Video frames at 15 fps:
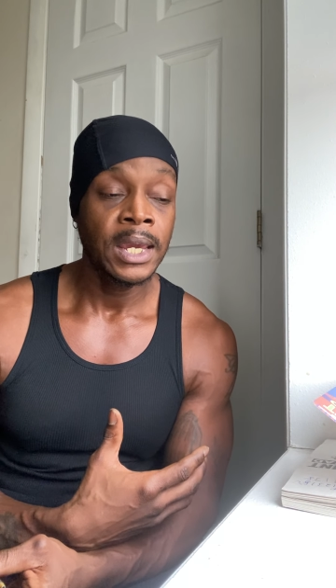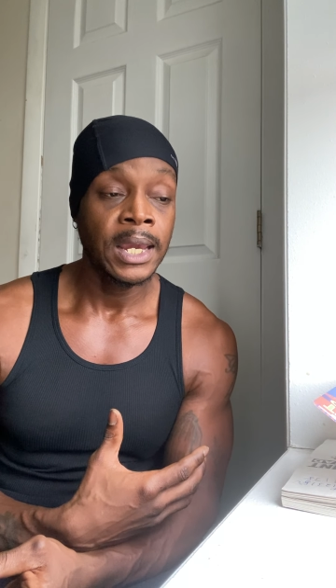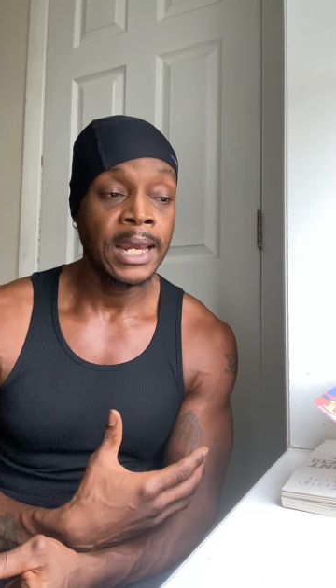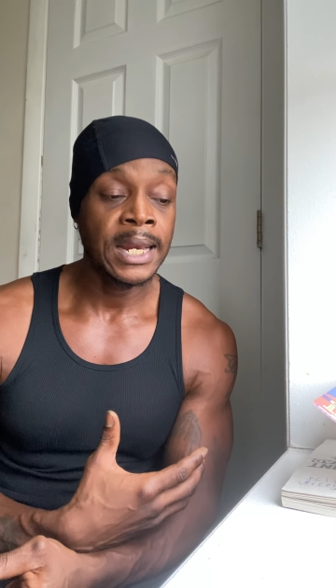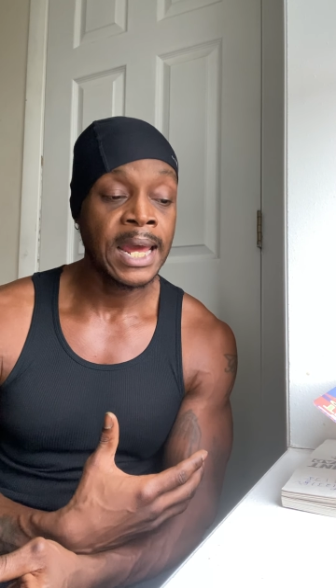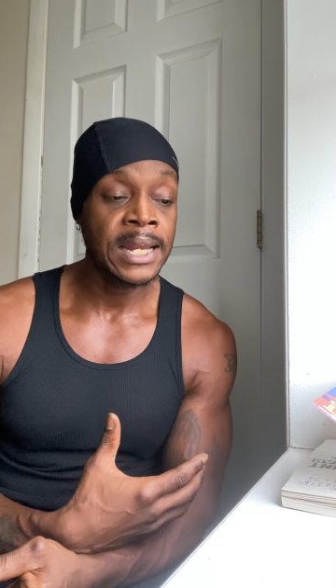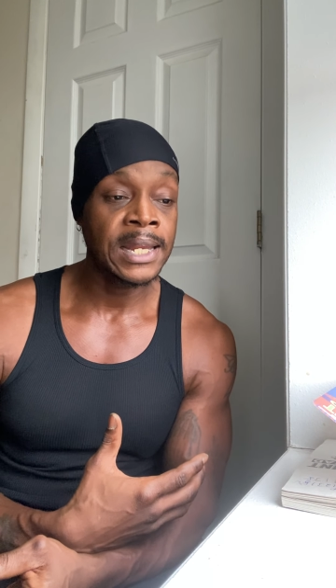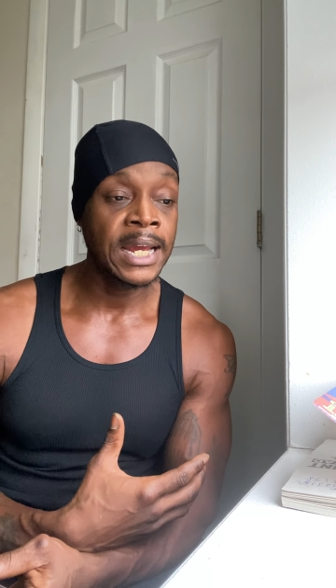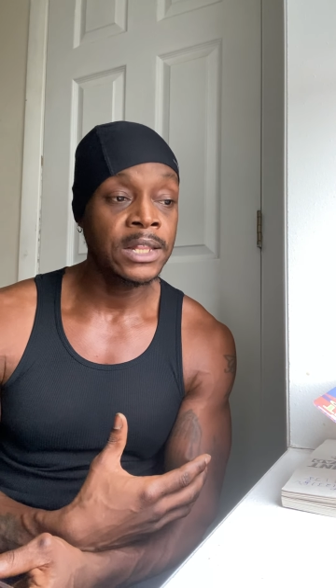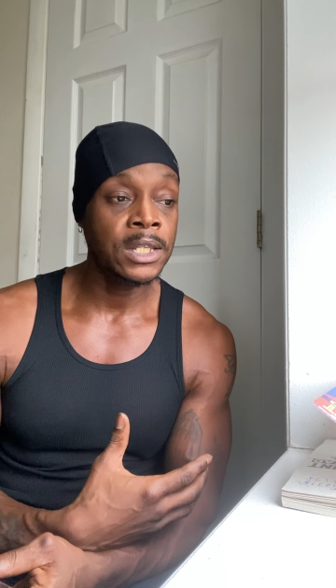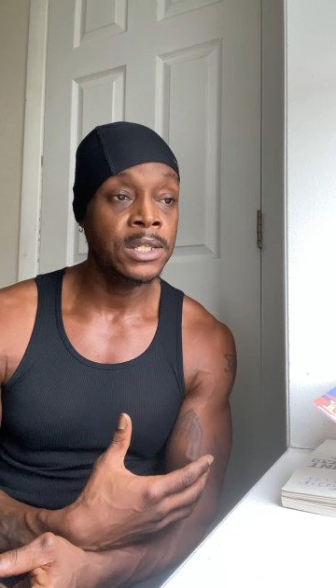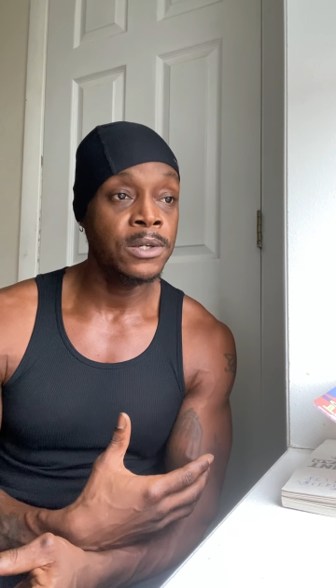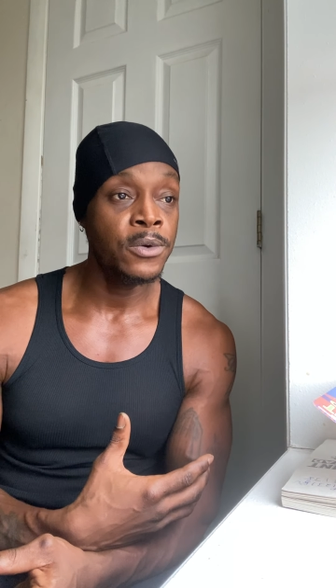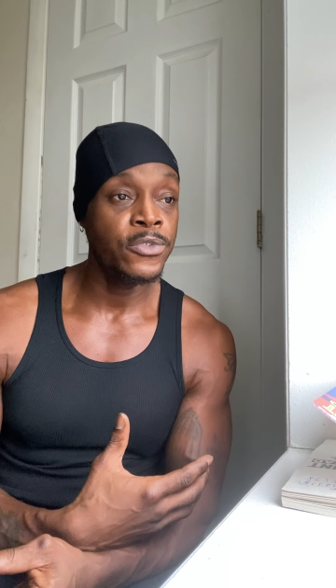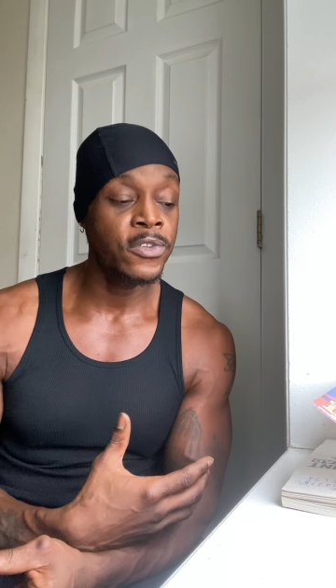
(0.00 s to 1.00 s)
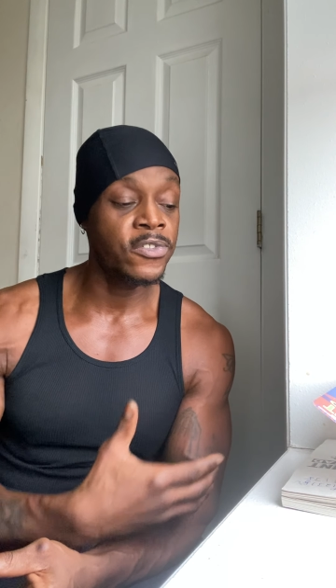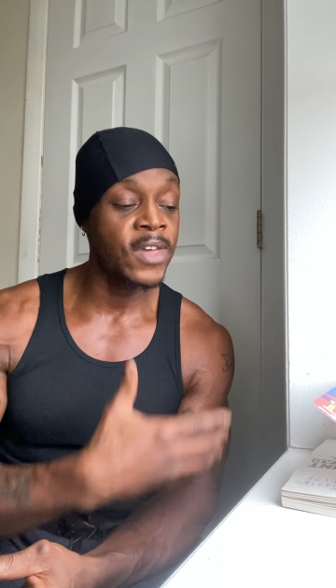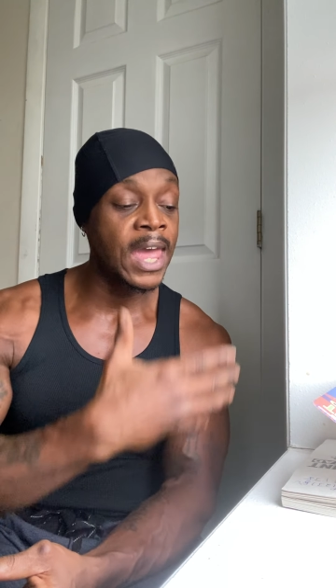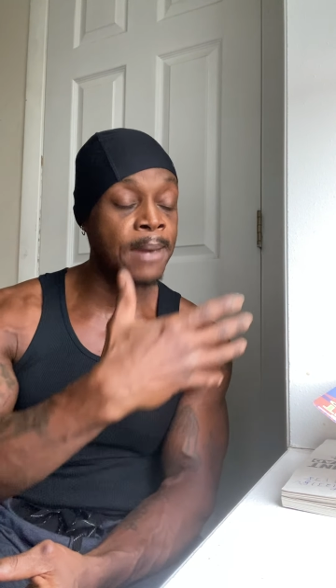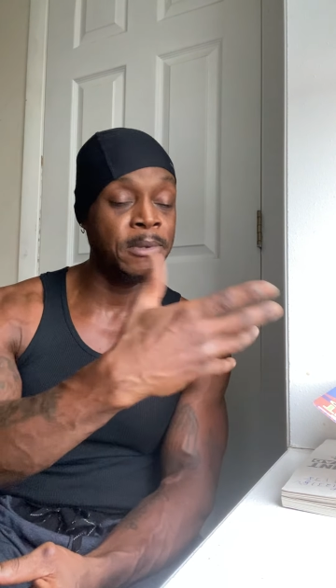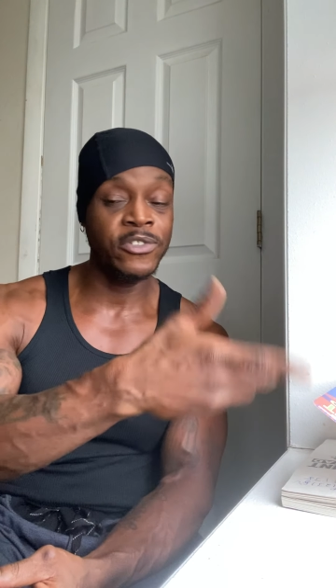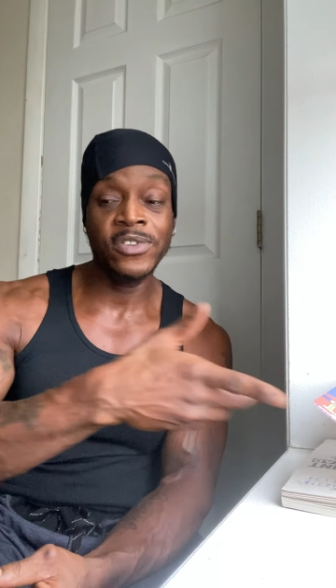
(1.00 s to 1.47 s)
and I like to use the
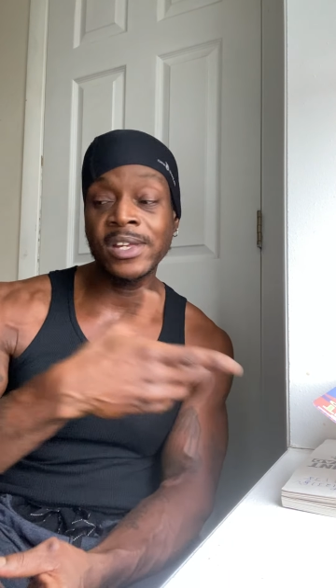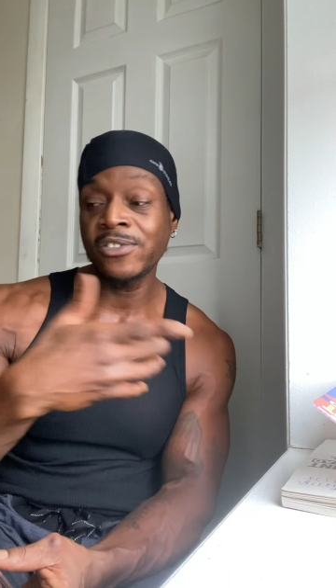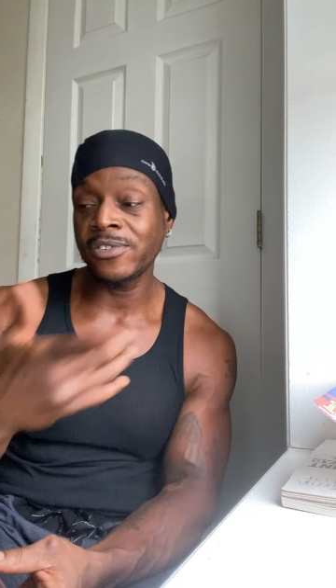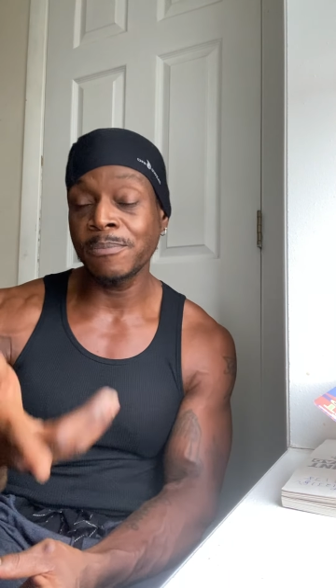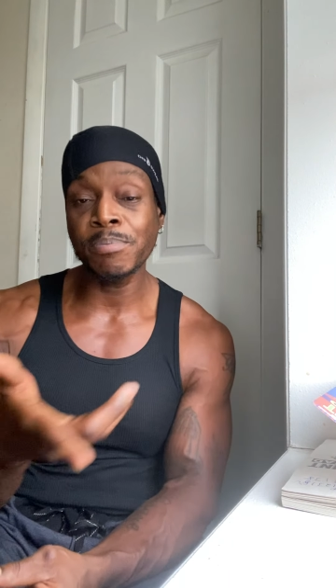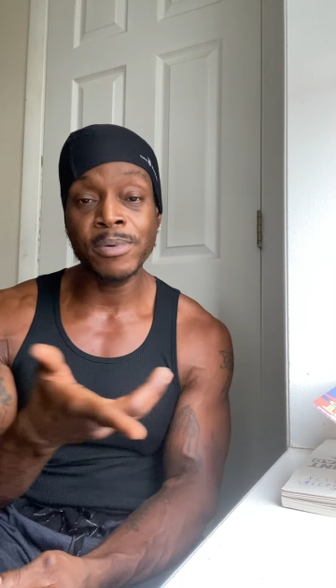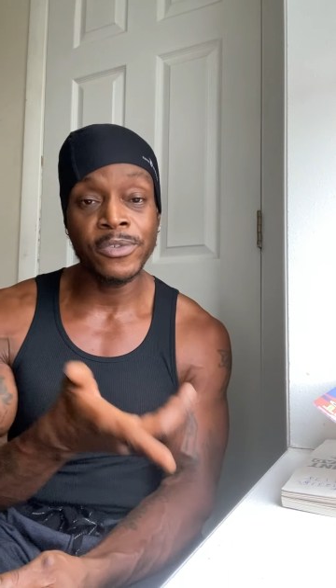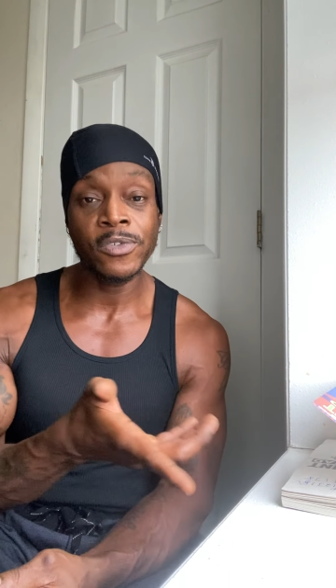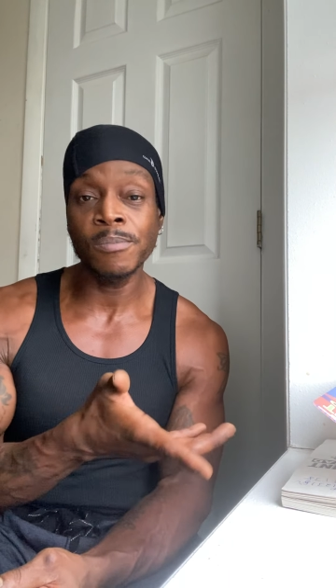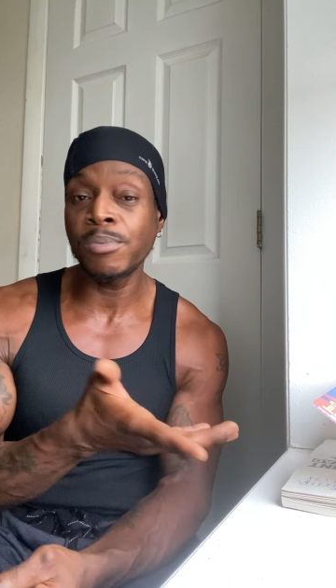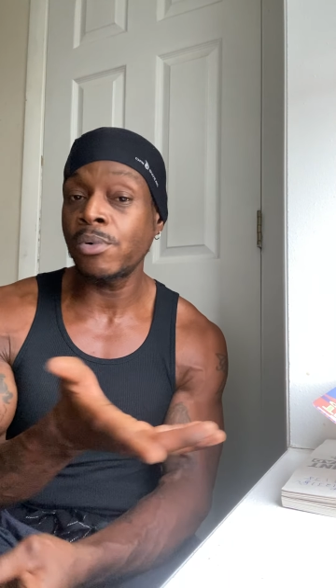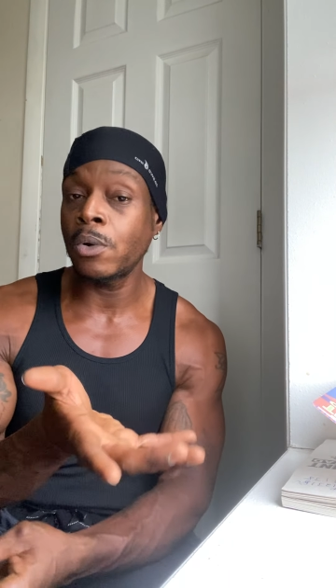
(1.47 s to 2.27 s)
time and tension principle,